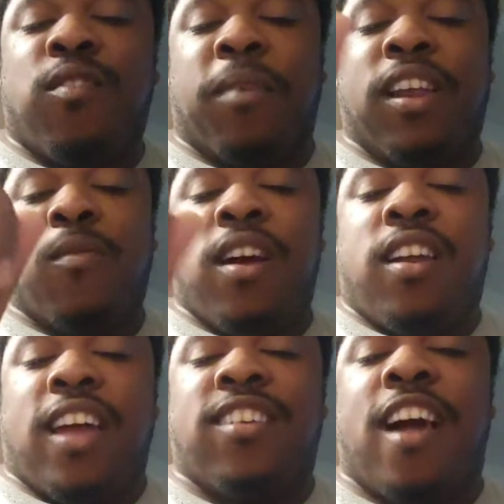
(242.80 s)
From anywhere,
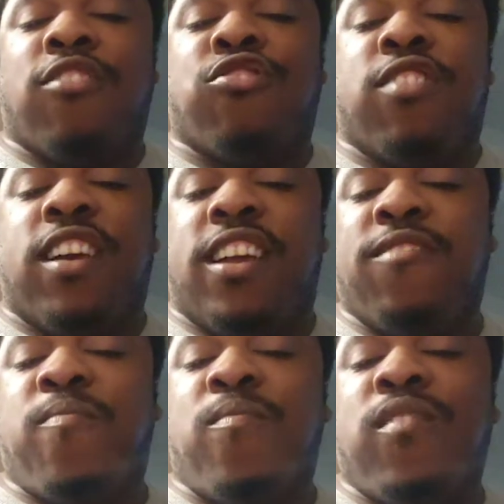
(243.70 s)
like Dollar Tree,
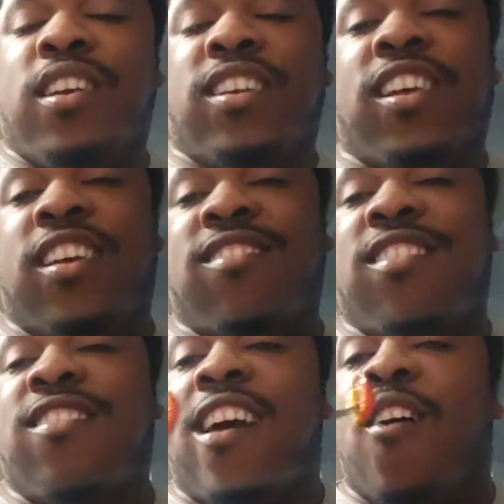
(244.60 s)
Didi's
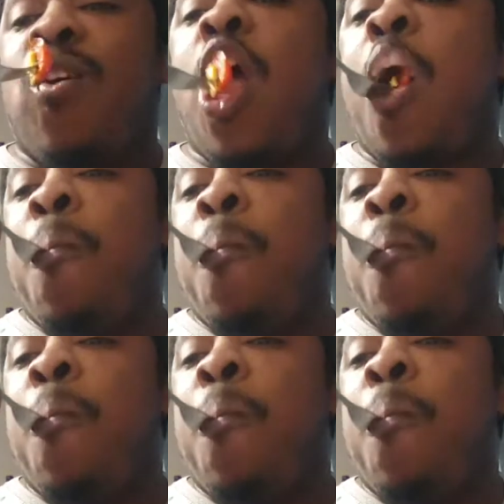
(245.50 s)
discount?